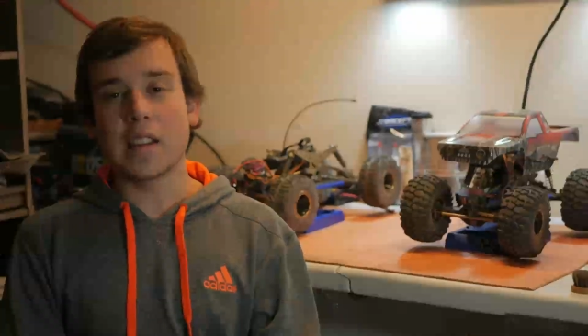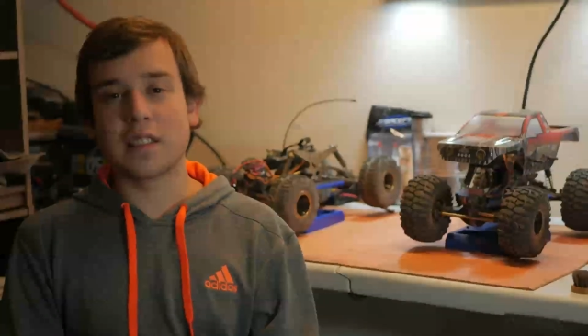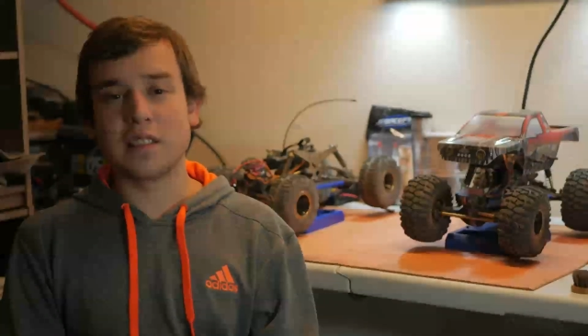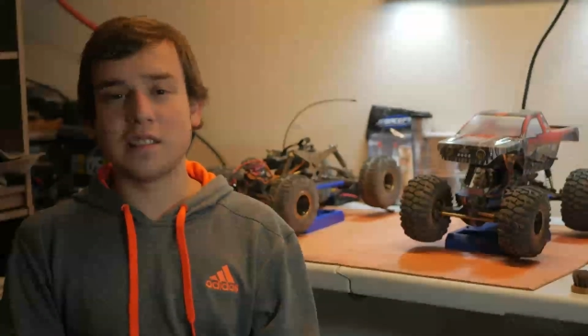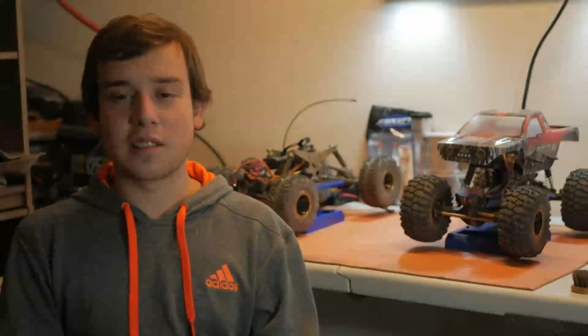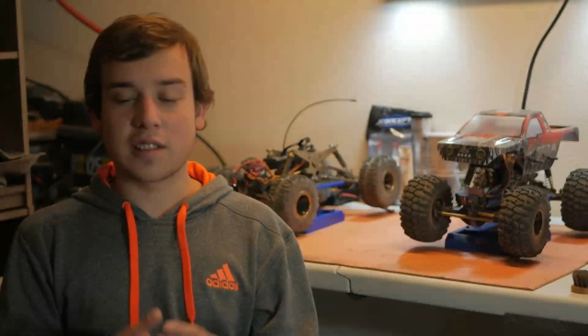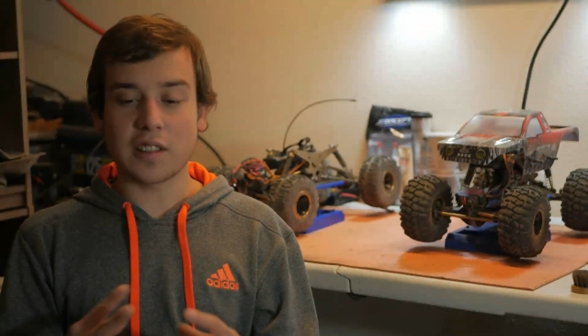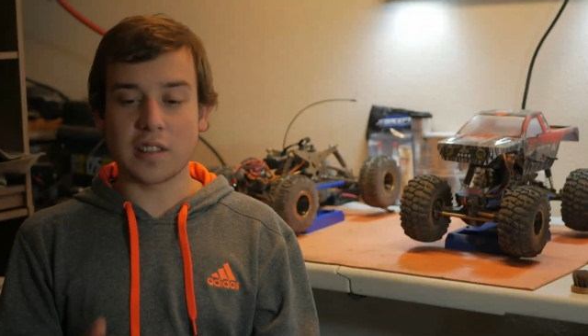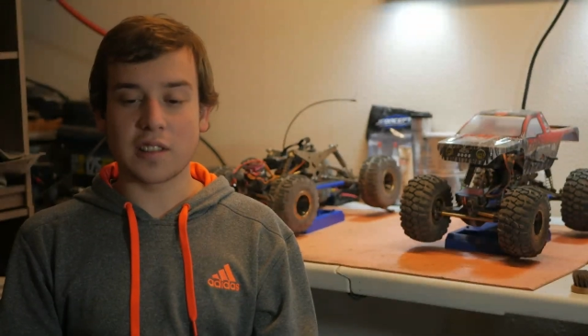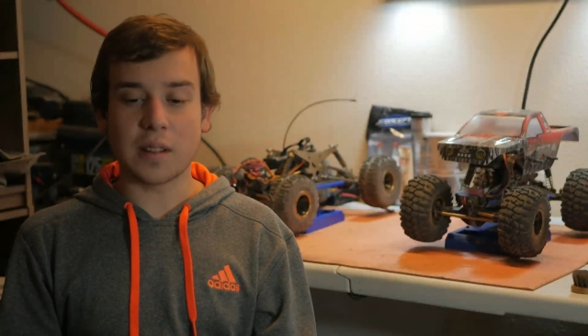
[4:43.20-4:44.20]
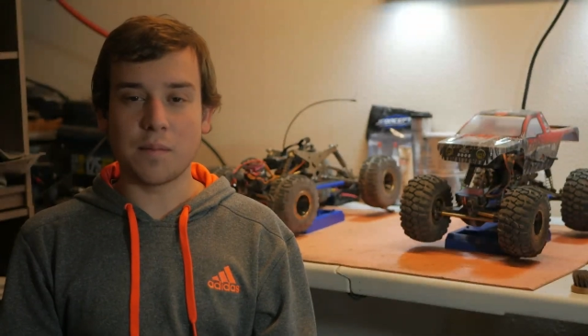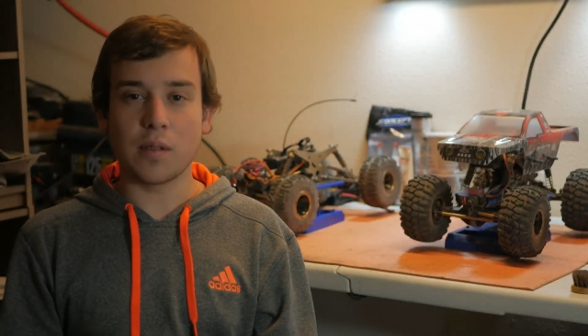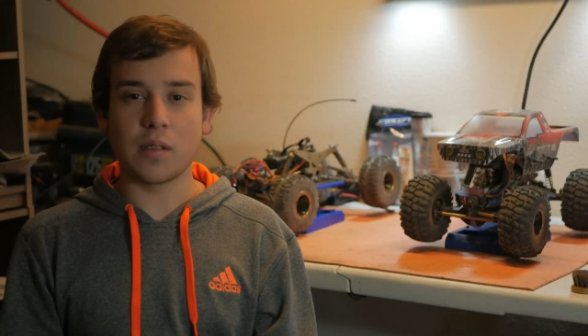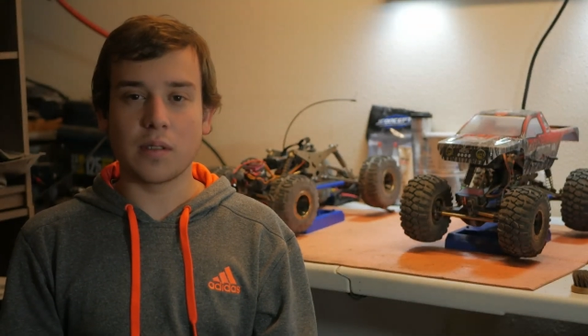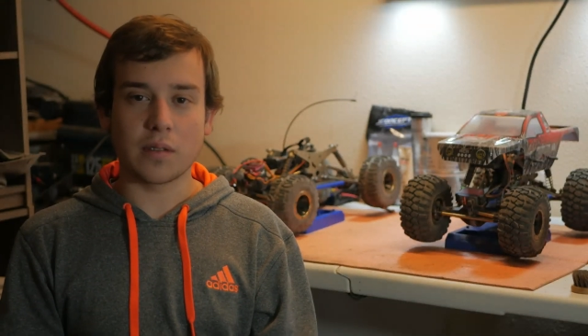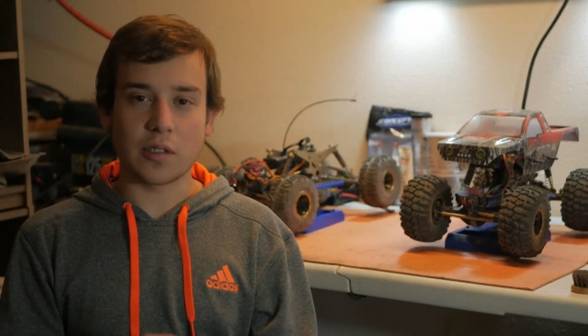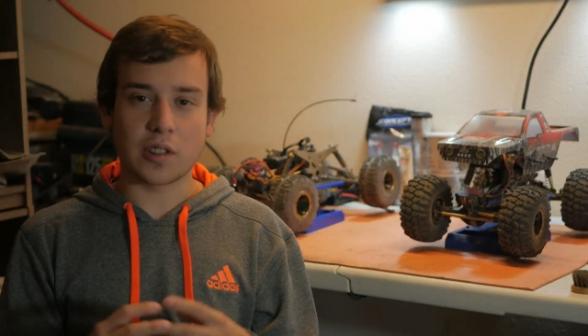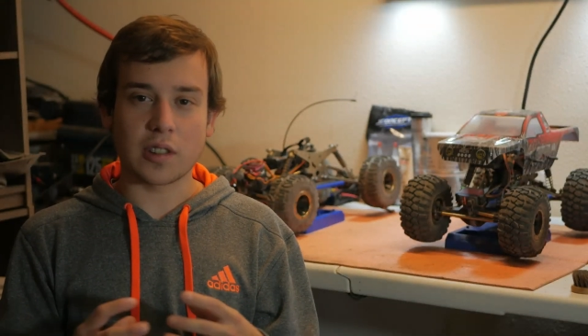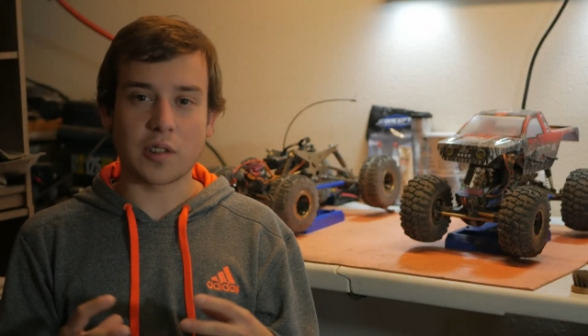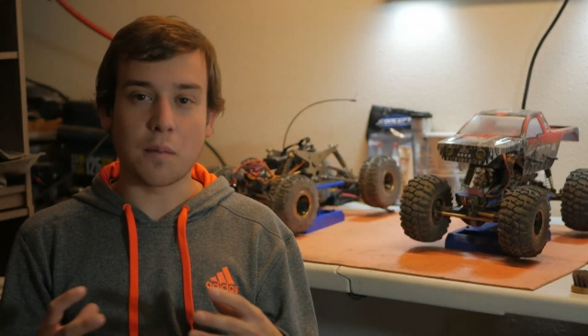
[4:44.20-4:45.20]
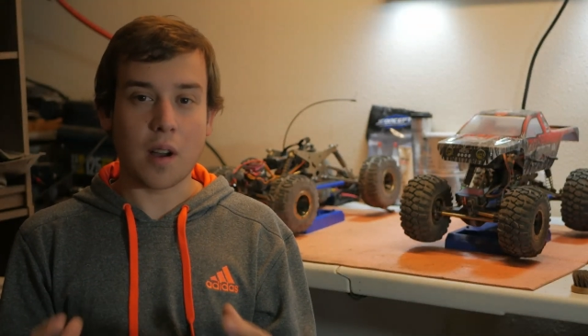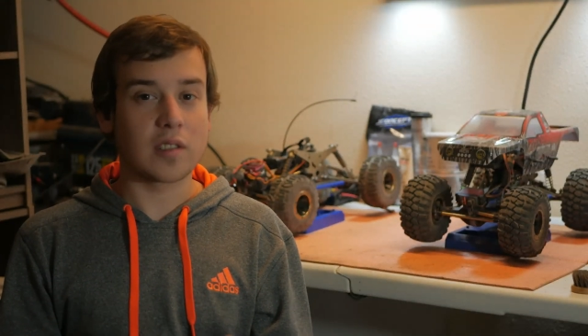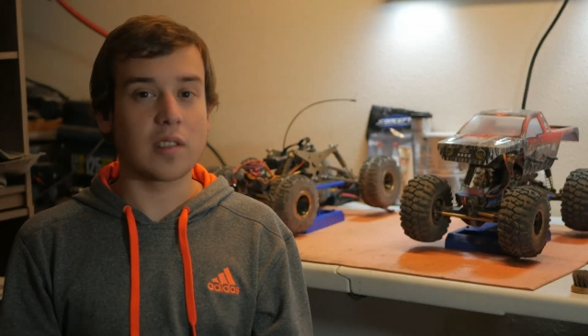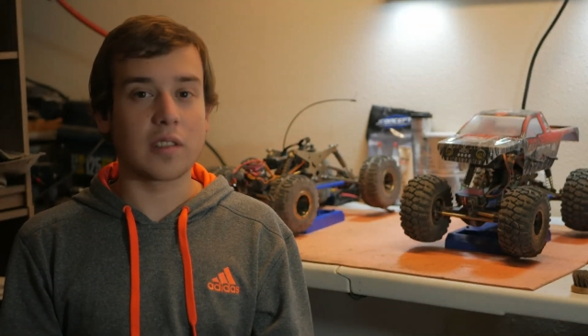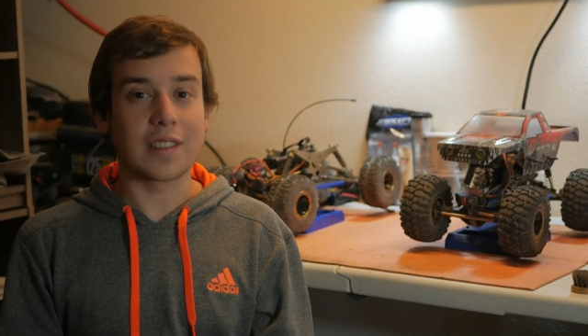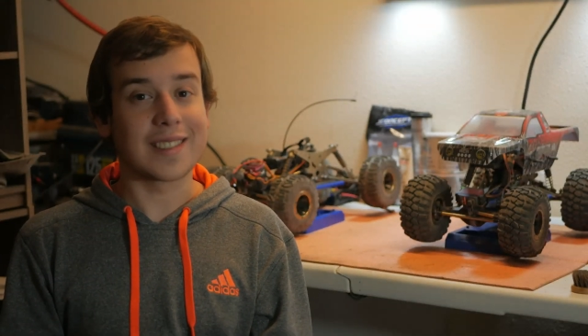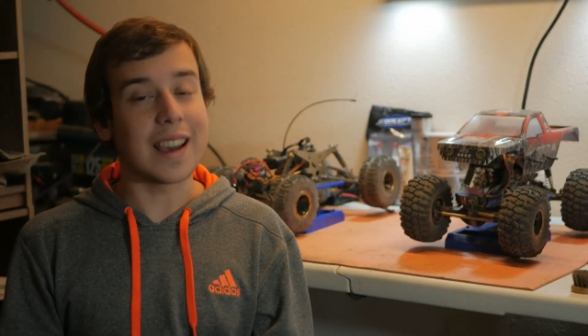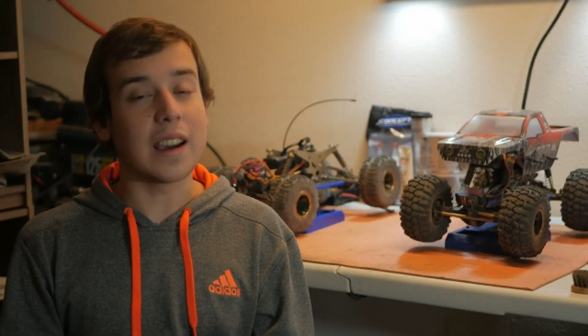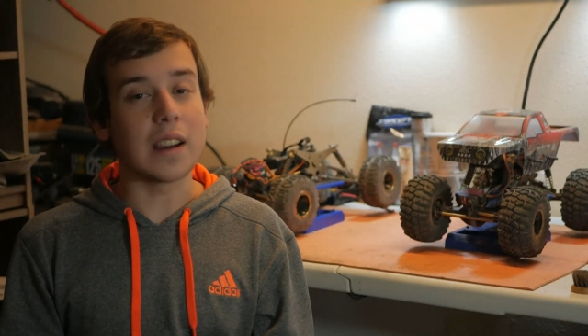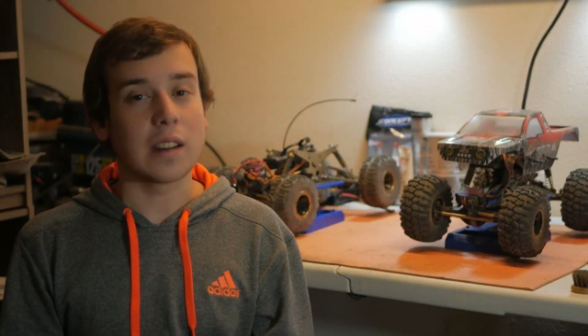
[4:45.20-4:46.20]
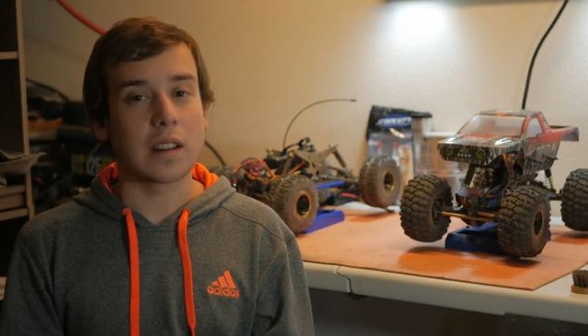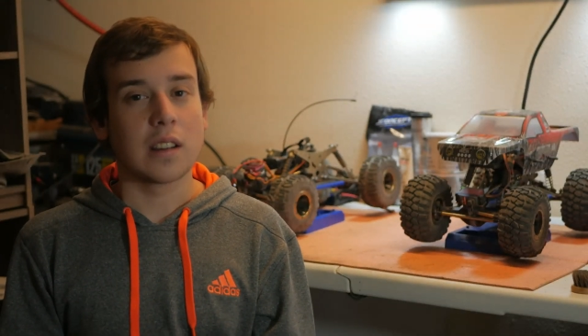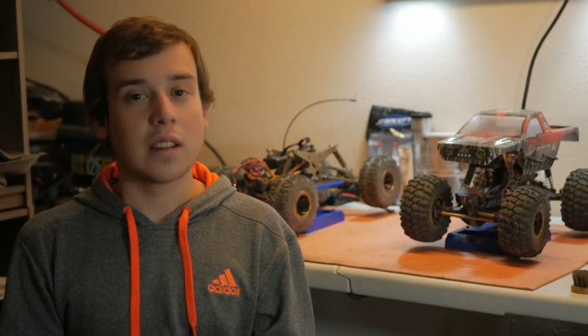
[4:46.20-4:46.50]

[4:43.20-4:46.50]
since it's such a simple, such modular design,